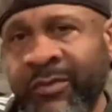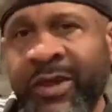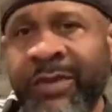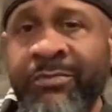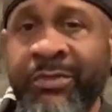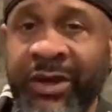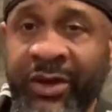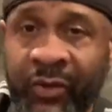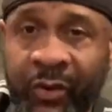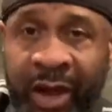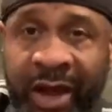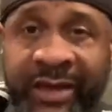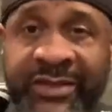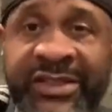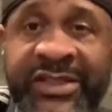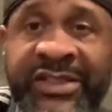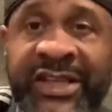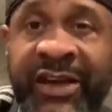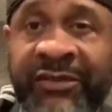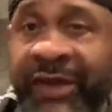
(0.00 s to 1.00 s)
Been a while
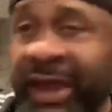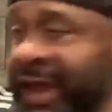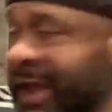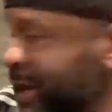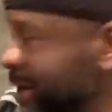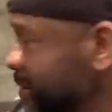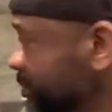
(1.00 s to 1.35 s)
since I've had it.